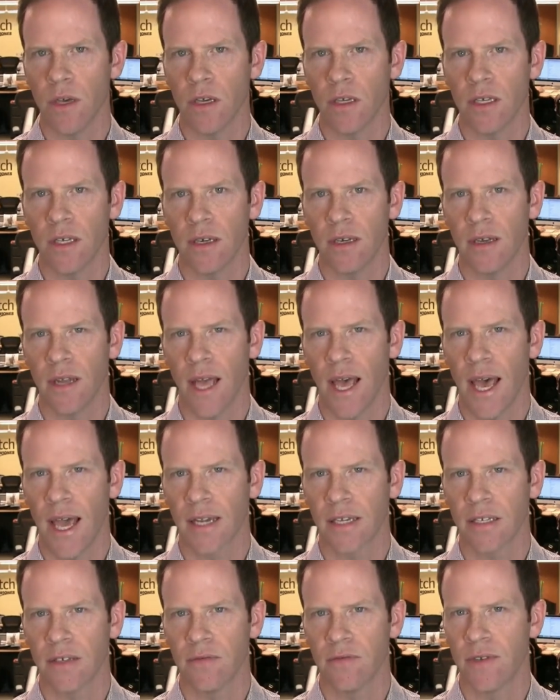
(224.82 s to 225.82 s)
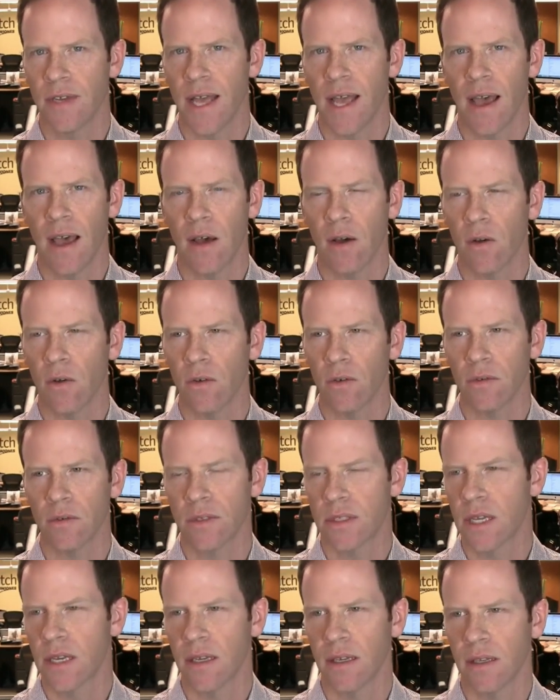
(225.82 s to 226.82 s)
million actives now,
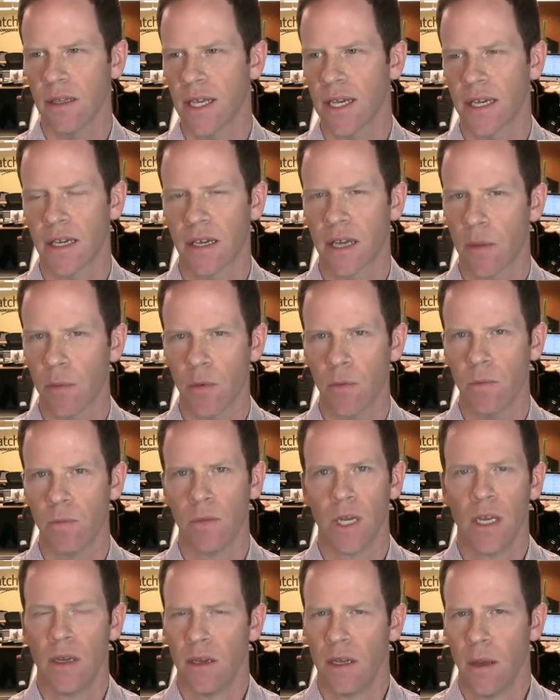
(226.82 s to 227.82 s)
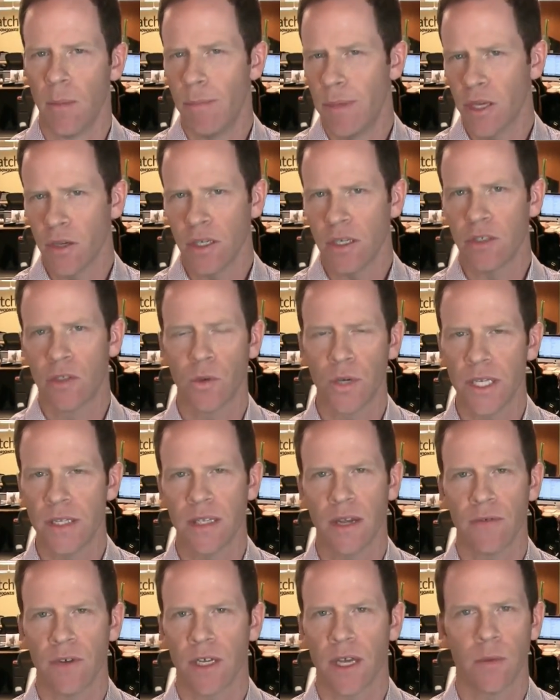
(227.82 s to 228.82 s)
sending like a couple billion
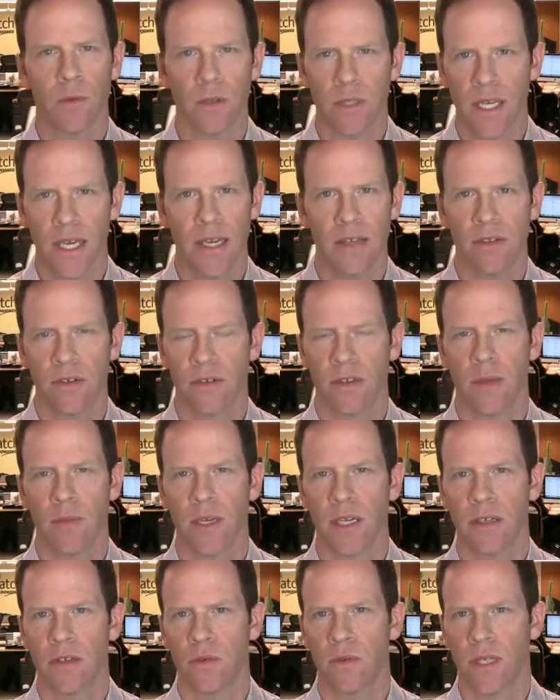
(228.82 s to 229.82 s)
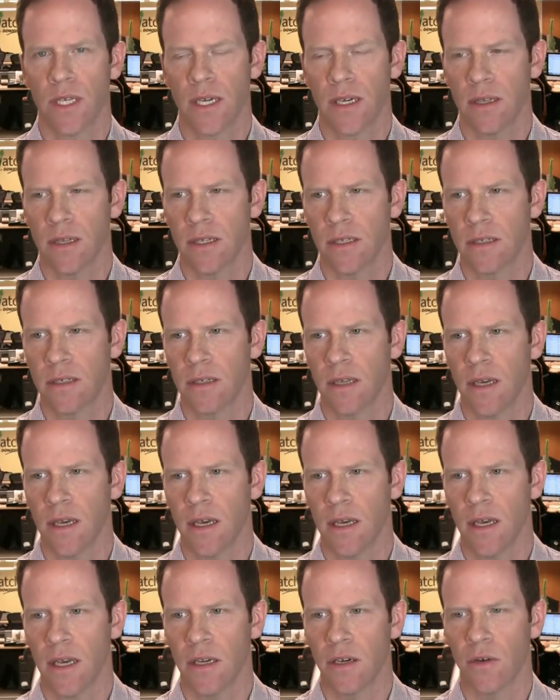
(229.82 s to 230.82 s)
tweets every couple days or something. It's ridiculous
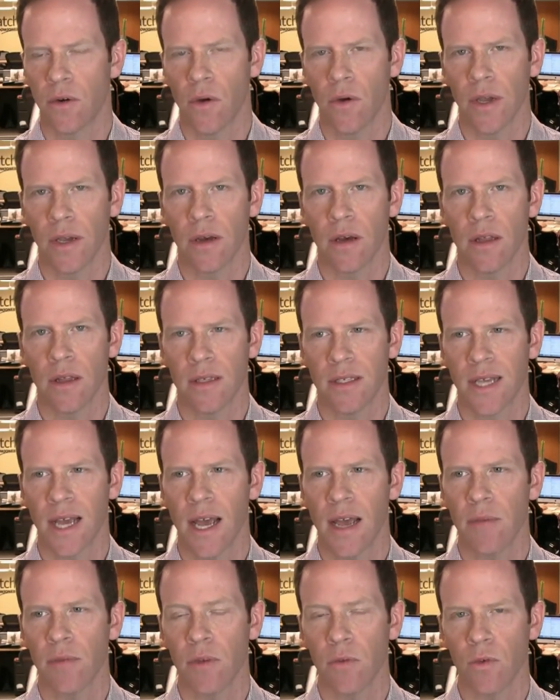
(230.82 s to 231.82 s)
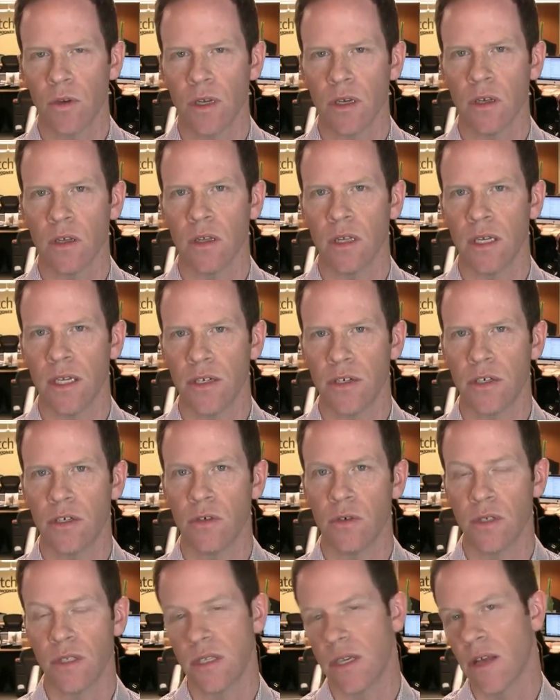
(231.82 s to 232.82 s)
uh, and growing all the time. The real
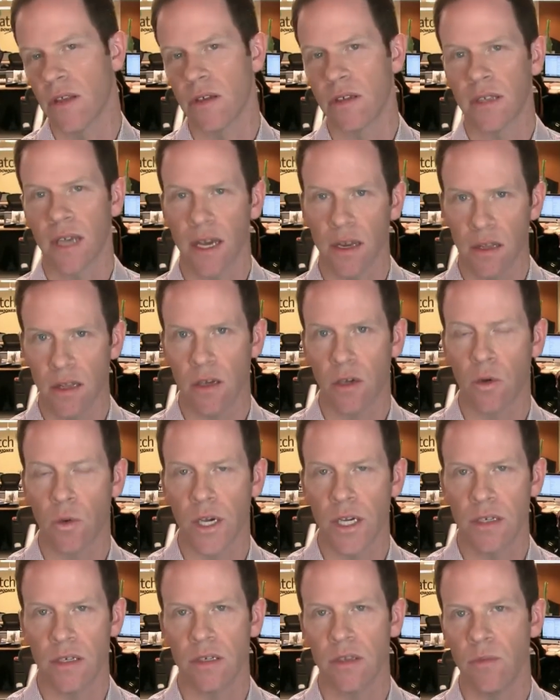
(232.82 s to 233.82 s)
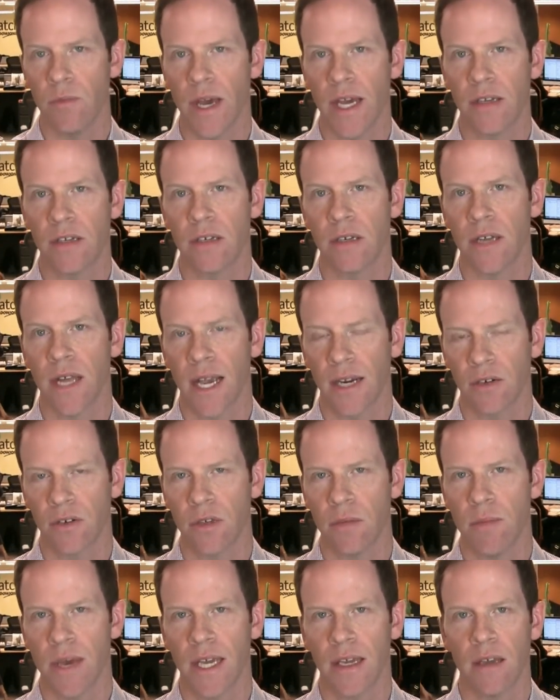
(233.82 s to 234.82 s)
issue is the other side of the equation you mentioned,
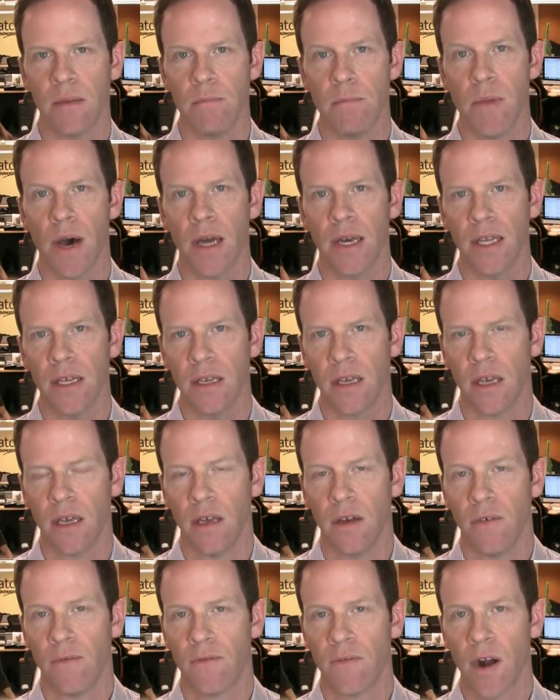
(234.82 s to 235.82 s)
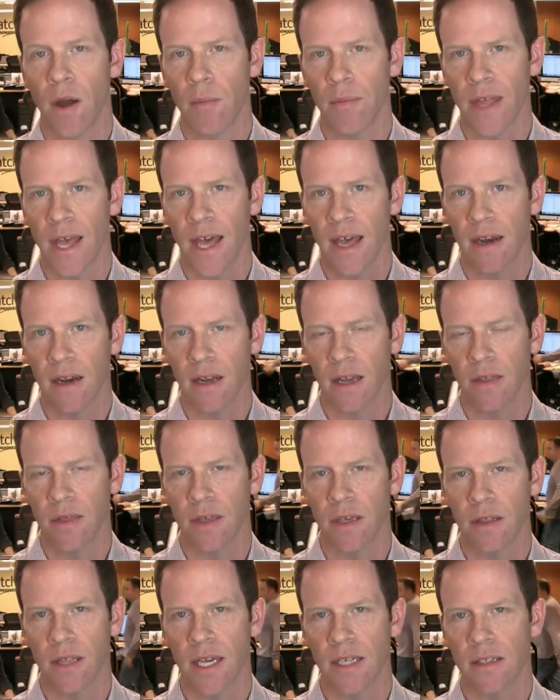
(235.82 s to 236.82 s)
actually making money from that. And I
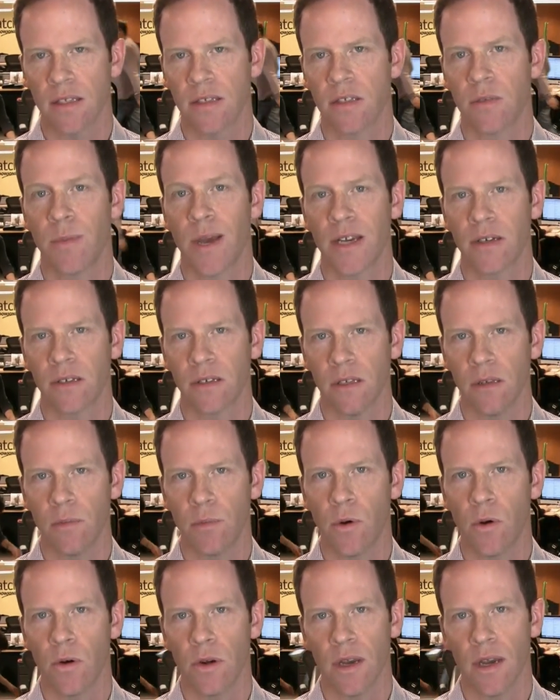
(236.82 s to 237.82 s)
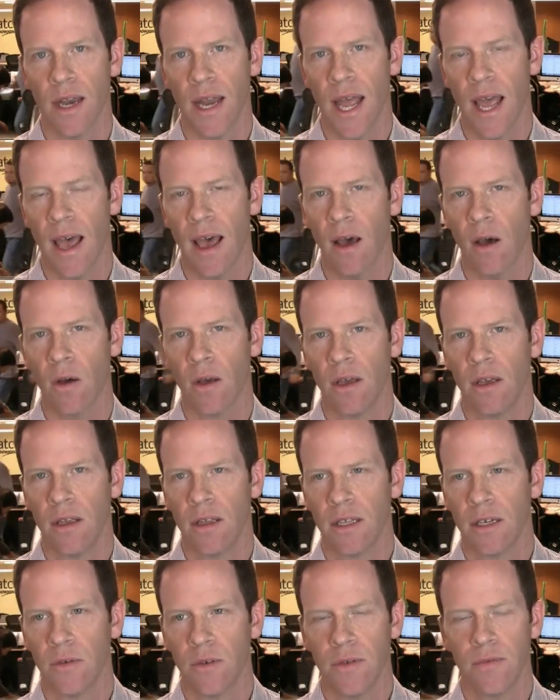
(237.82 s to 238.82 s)
think that's especially important now
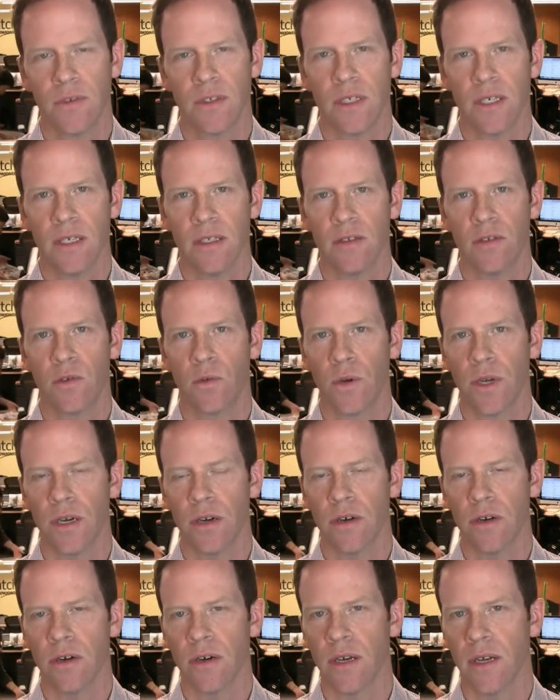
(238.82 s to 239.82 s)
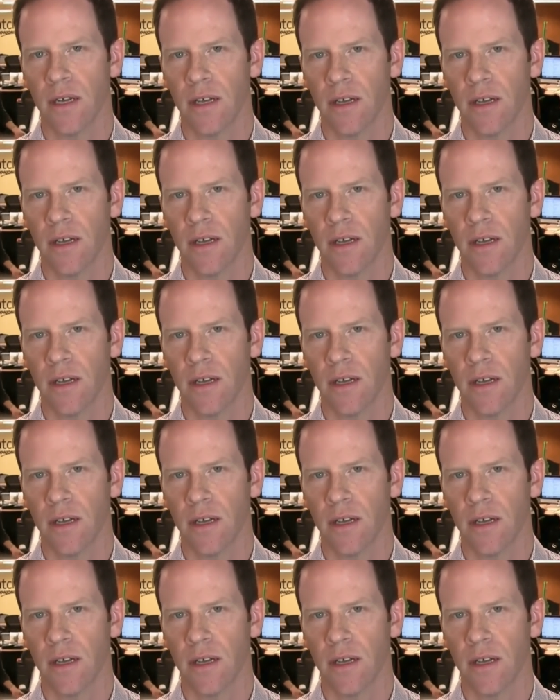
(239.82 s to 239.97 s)
that we've seen Twitter